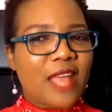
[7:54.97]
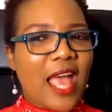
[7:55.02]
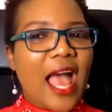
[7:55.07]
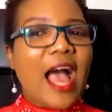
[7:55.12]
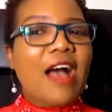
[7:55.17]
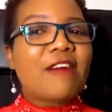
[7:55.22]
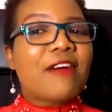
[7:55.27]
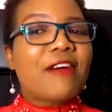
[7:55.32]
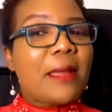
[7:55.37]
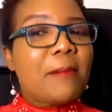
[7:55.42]

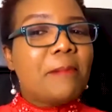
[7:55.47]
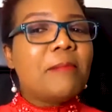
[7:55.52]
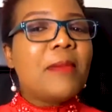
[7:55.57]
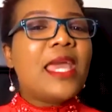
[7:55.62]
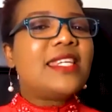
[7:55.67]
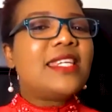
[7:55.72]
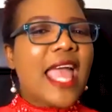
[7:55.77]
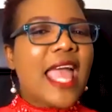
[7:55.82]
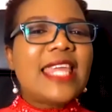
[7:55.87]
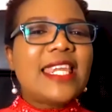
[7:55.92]
Have I
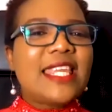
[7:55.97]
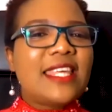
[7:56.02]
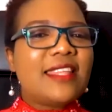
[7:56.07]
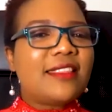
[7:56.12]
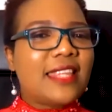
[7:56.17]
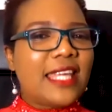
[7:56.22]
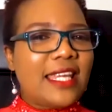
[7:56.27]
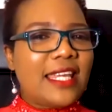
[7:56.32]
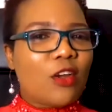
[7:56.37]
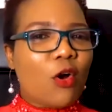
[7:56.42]
made
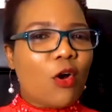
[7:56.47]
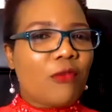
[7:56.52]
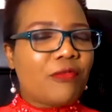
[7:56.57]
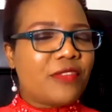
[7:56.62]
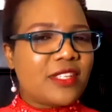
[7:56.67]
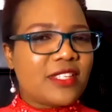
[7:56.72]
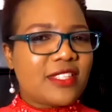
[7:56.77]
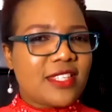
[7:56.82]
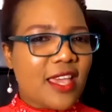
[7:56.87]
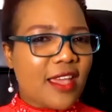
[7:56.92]
anything of
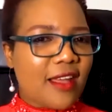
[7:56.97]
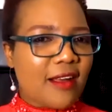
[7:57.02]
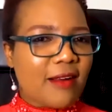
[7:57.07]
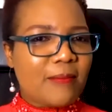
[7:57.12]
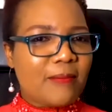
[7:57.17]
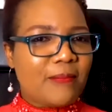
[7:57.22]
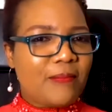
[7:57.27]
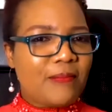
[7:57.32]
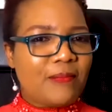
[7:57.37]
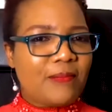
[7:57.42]
this year?
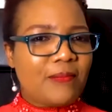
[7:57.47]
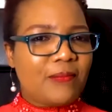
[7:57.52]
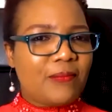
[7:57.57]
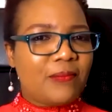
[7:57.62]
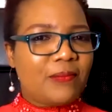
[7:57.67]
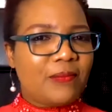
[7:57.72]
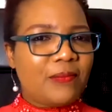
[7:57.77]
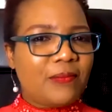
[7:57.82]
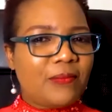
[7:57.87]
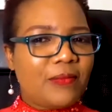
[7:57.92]

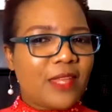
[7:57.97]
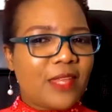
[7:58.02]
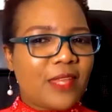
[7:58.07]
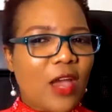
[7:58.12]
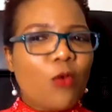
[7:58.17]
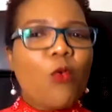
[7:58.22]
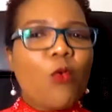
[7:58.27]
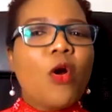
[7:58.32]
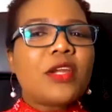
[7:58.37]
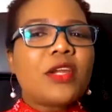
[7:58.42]

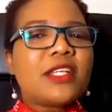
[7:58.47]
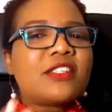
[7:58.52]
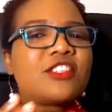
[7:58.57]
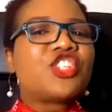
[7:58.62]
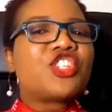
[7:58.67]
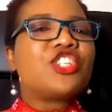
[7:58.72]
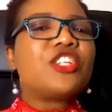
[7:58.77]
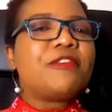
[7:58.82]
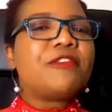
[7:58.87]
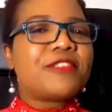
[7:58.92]
What is
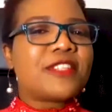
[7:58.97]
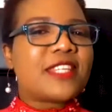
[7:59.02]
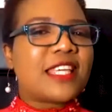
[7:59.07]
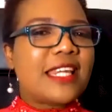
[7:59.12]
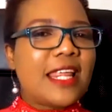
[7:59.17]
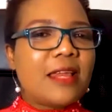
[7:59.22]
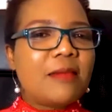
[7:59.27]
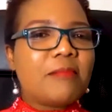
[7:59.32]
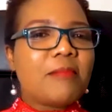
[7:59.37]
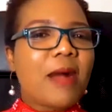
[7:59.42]
shifting
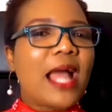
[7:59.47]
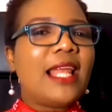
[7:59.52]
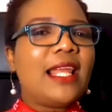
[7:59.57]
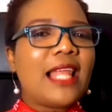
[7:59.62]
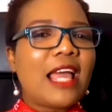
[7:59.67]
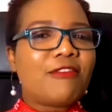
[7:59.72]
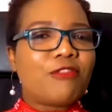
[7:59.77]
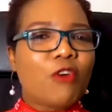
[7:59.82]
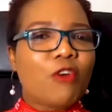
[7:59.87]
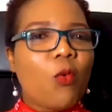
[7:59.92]
in my
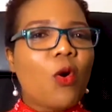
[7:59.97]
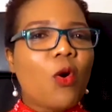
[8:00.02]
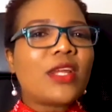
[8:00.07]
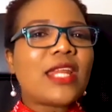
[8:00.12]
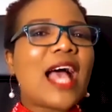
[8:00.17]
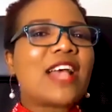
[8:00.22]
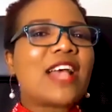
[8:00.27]
life, or what has